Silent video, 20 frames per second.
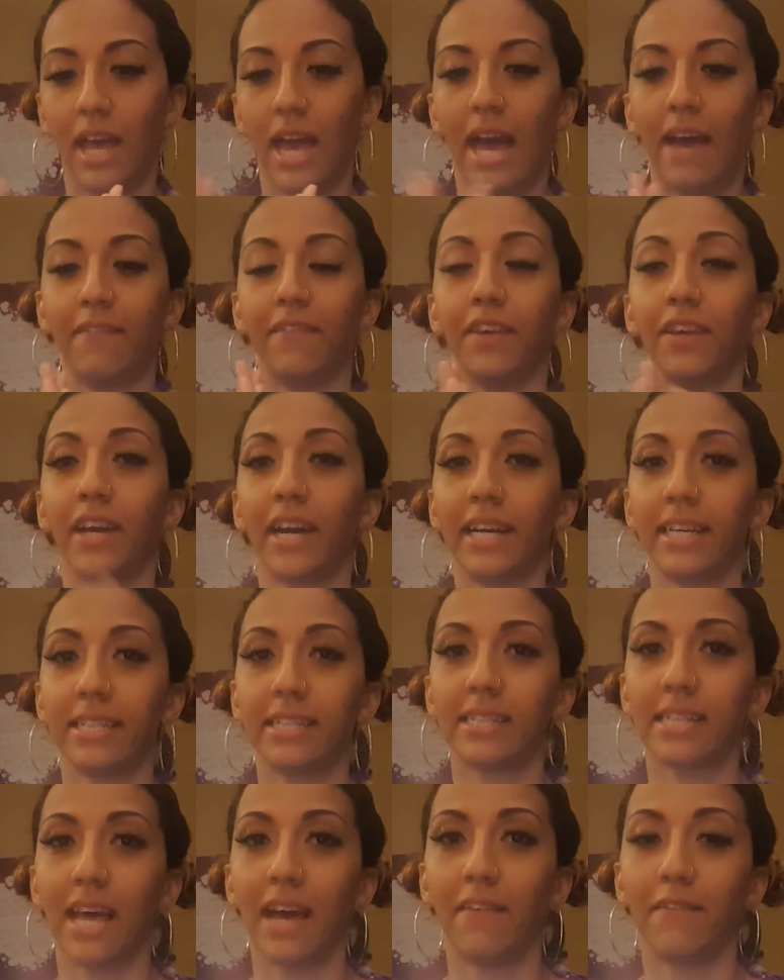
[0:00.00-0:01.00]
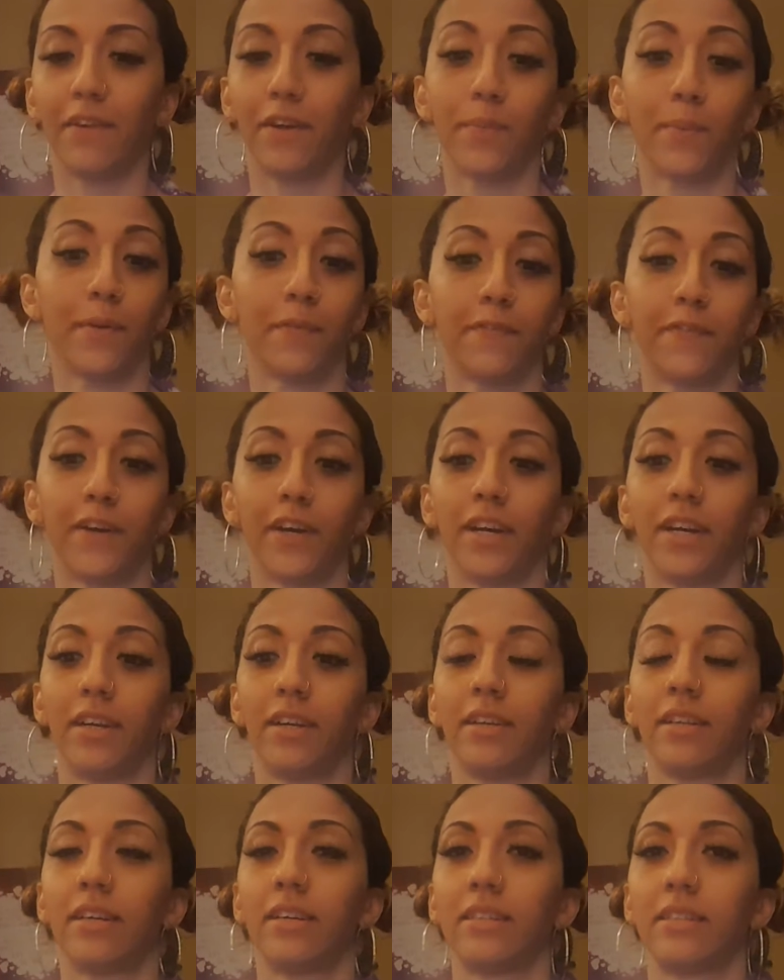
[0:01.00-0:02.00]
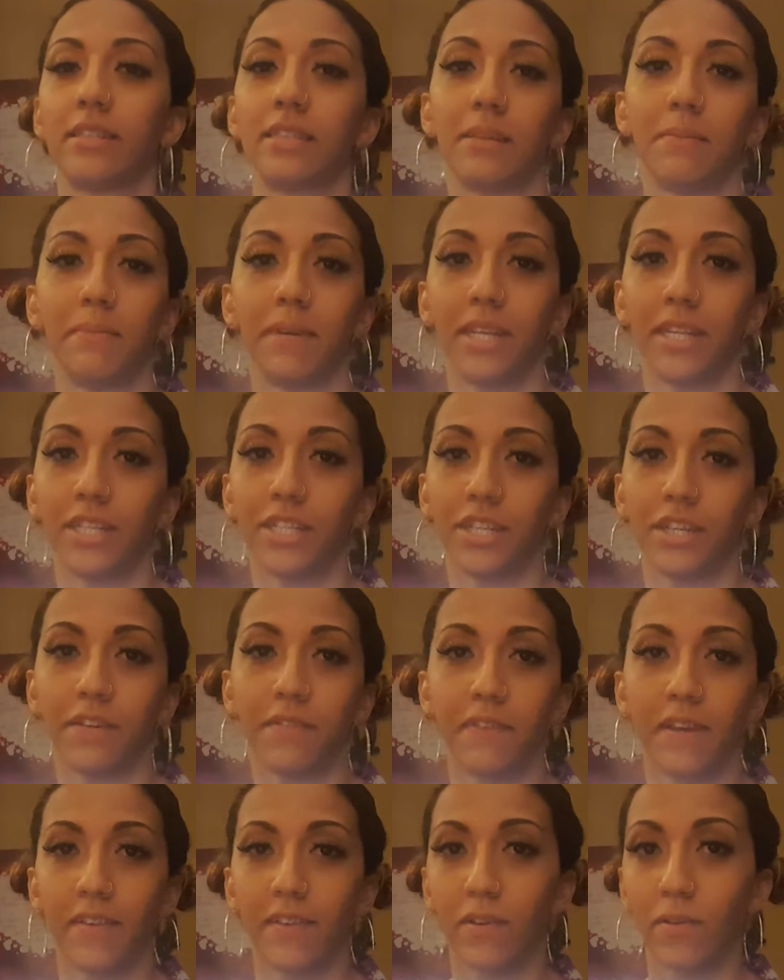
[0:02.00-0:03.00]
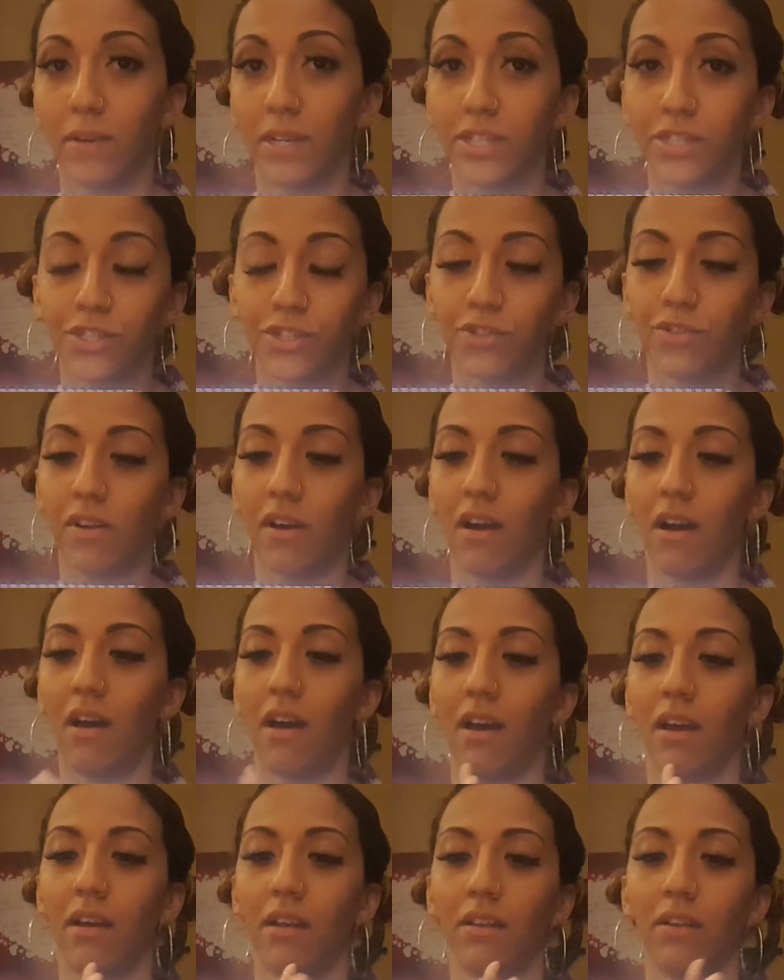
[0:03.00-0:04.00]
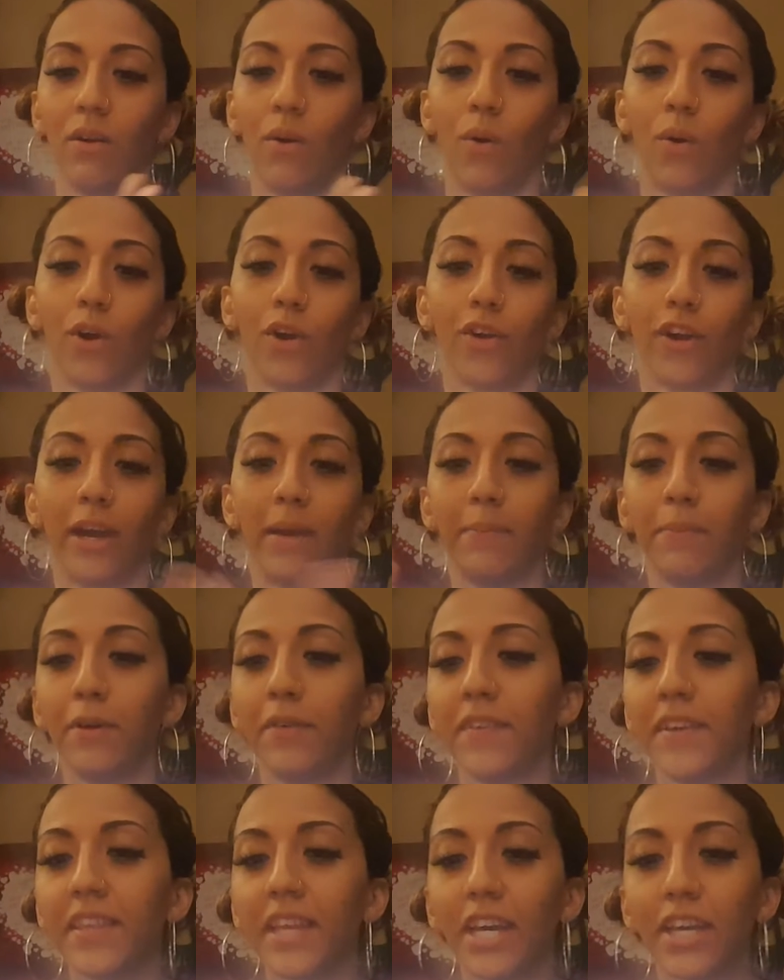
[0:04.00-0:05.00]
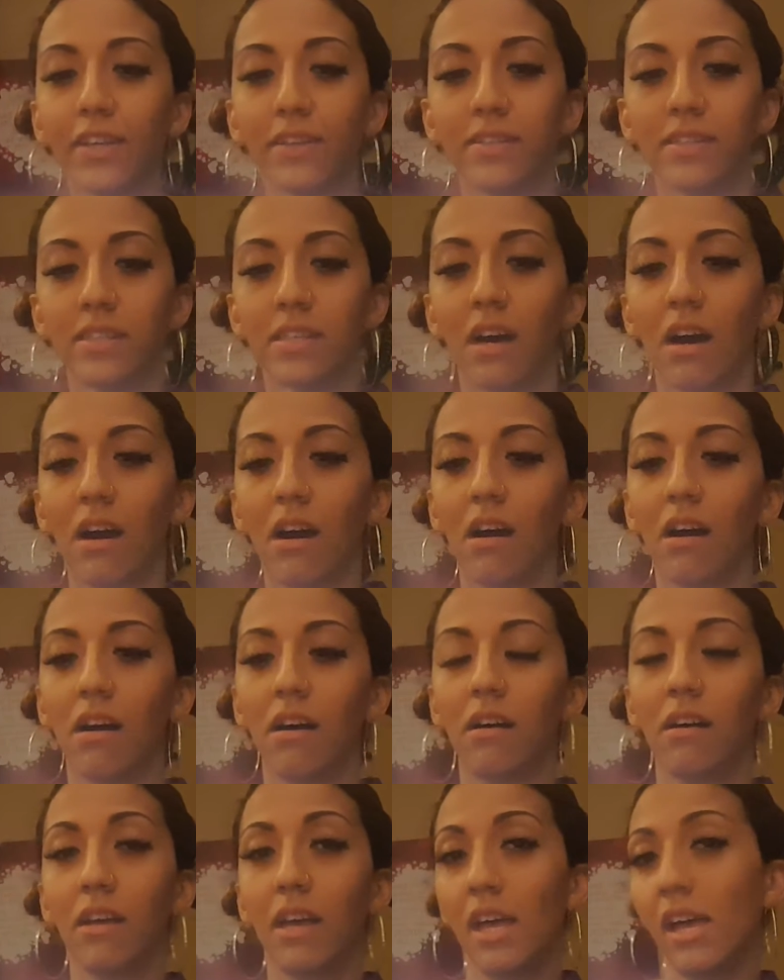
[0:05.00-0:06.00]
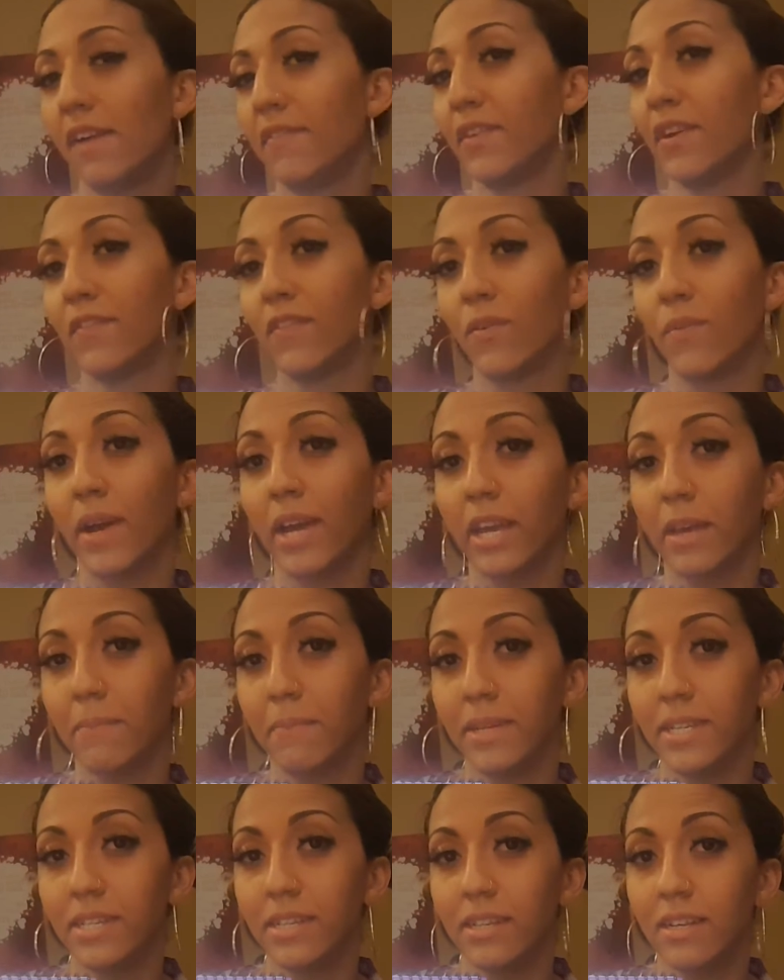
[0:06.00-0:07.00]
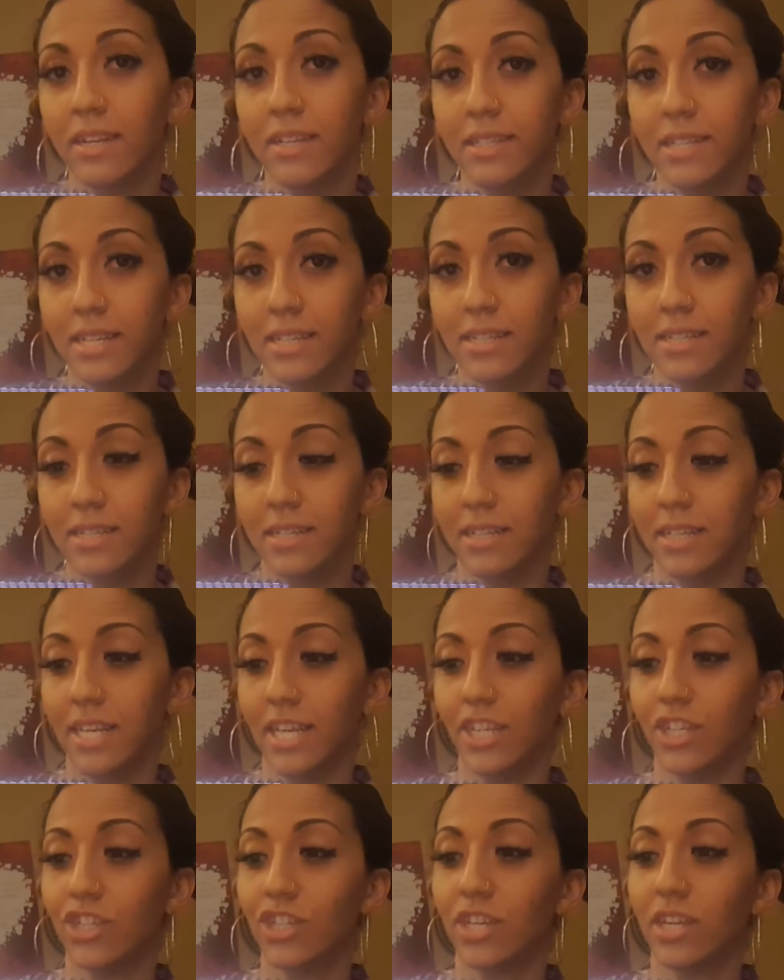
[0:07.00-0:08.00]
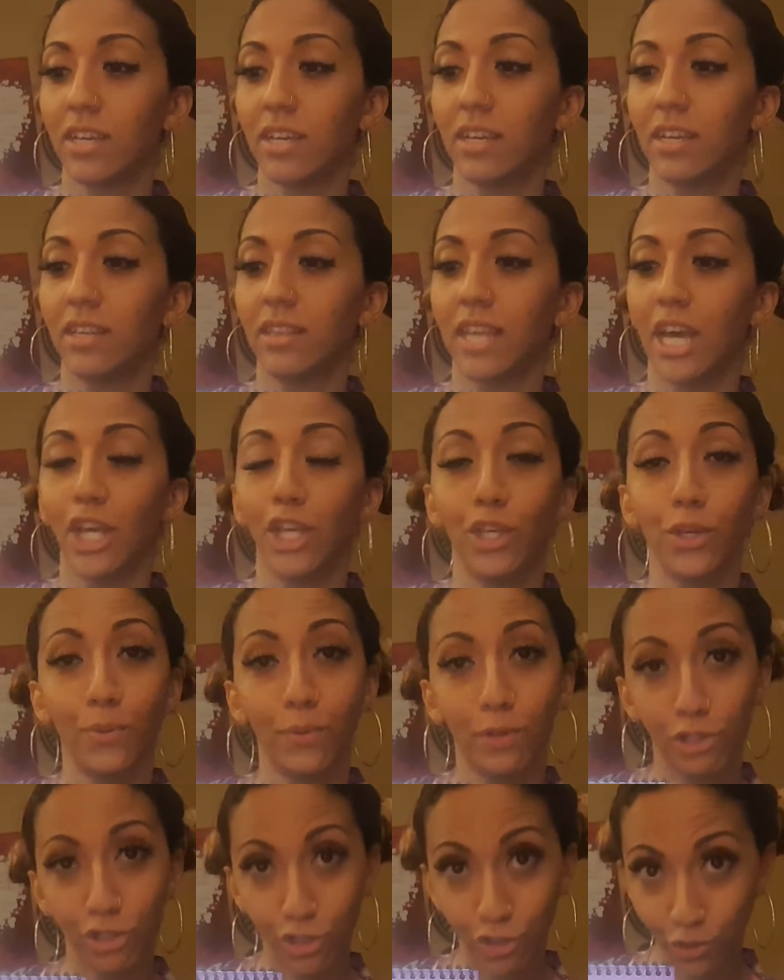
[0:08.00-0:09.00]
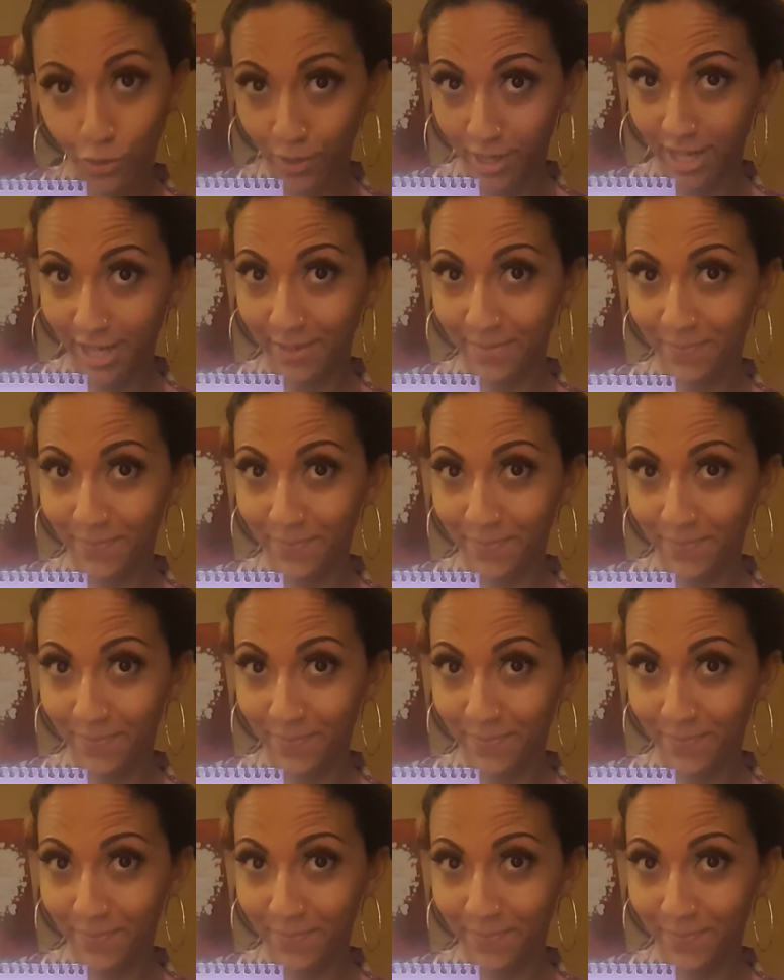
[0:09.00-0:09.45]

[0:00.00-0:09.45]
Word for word: Have you guys ever referred somebody to your favorite restaurant or a great movie that you saw? Have you ever recommended a destination that you enjoy?